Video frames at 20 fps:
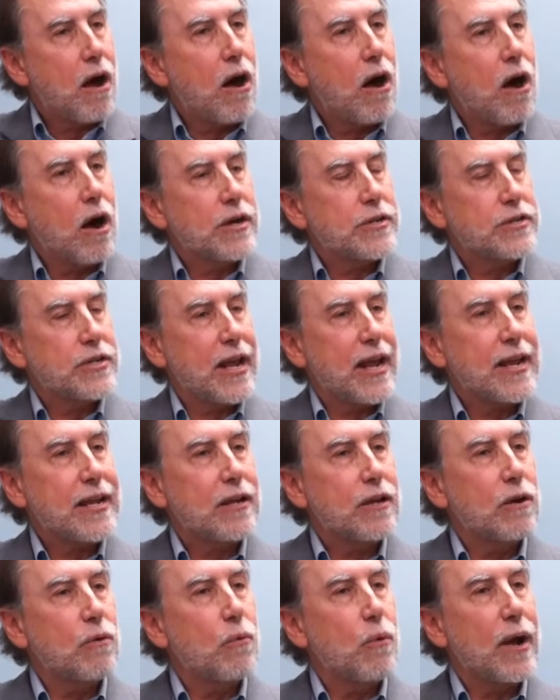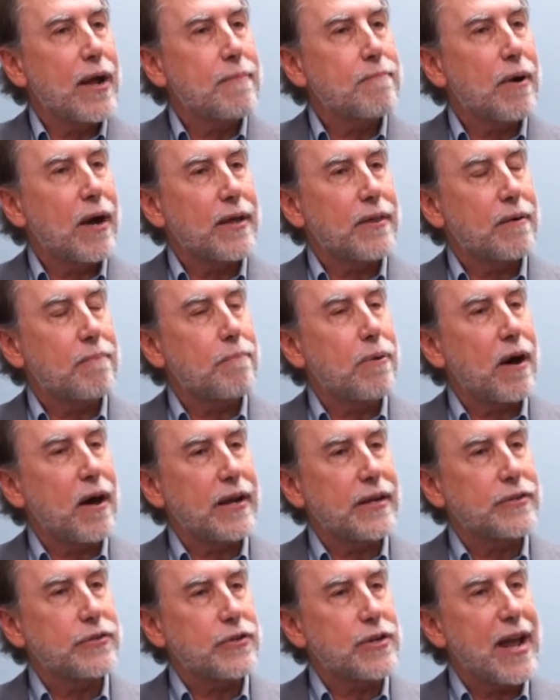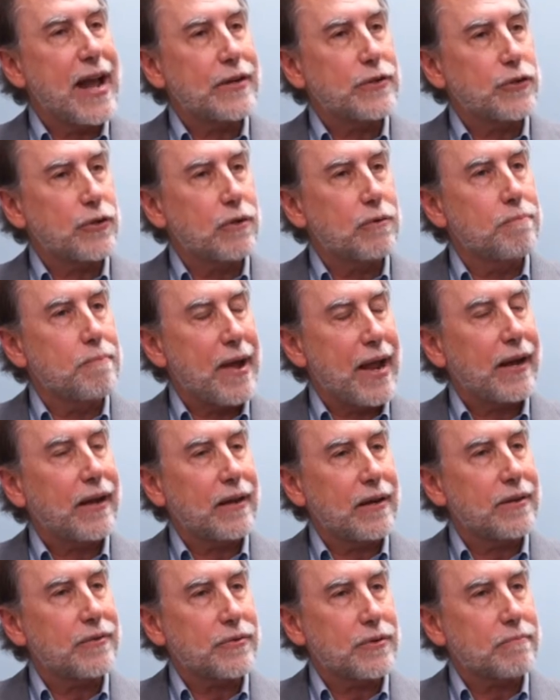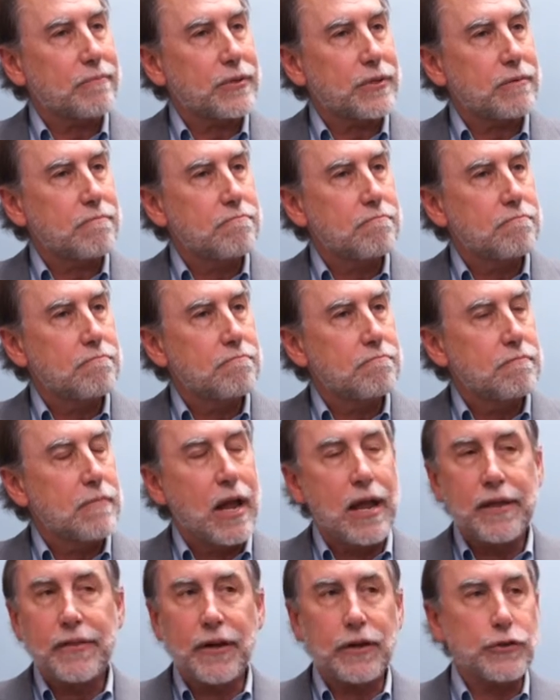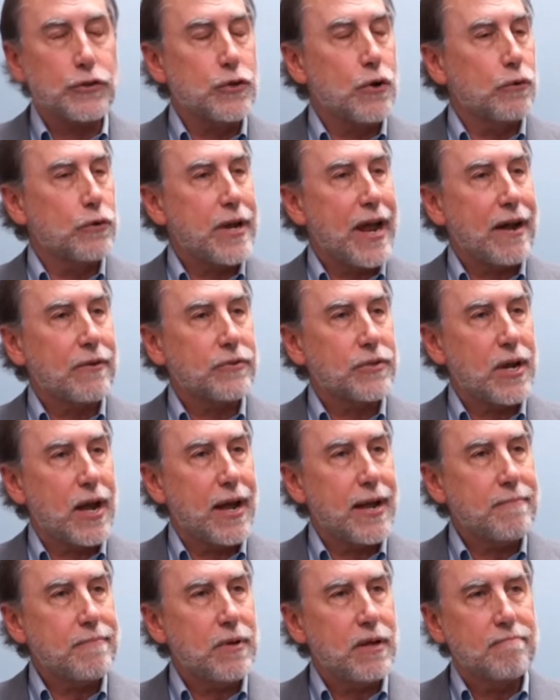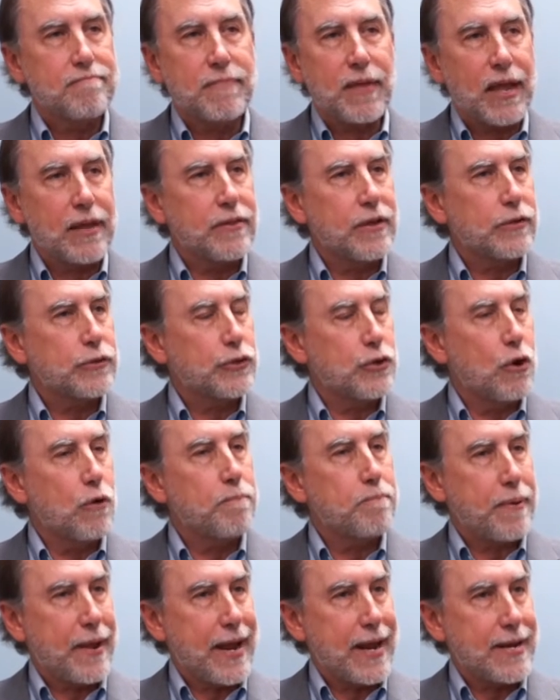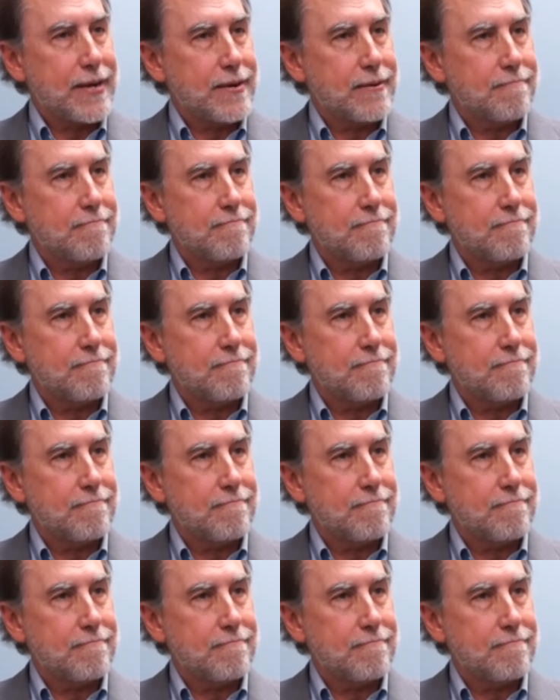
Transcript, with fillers: are taken away by the body's natural mechanisms. There's no downtime and there's no pain.